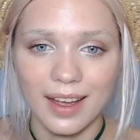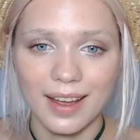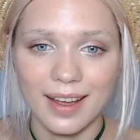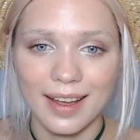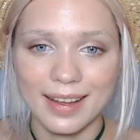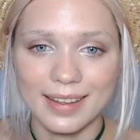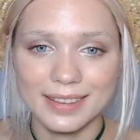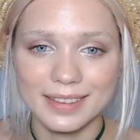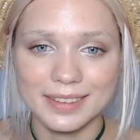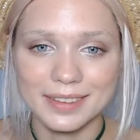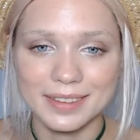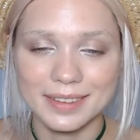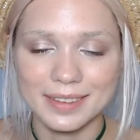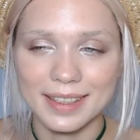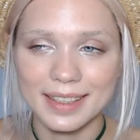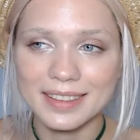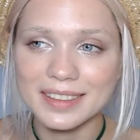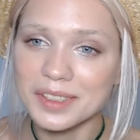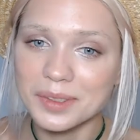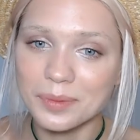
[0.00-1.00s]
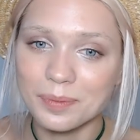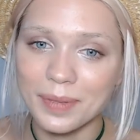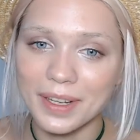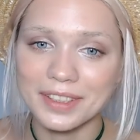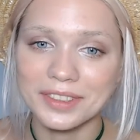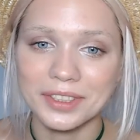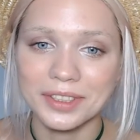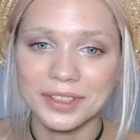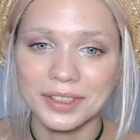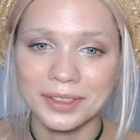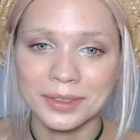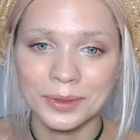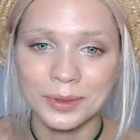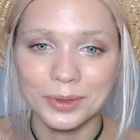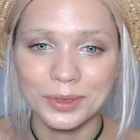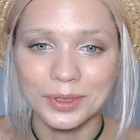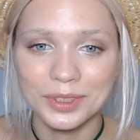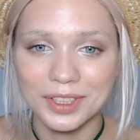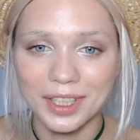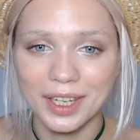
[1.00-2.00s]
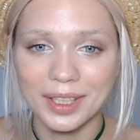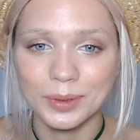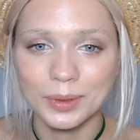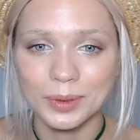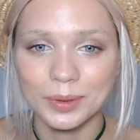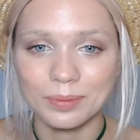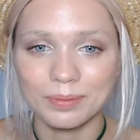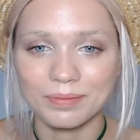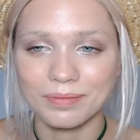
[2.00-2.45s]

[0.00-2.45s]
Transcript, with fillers: and it is better to start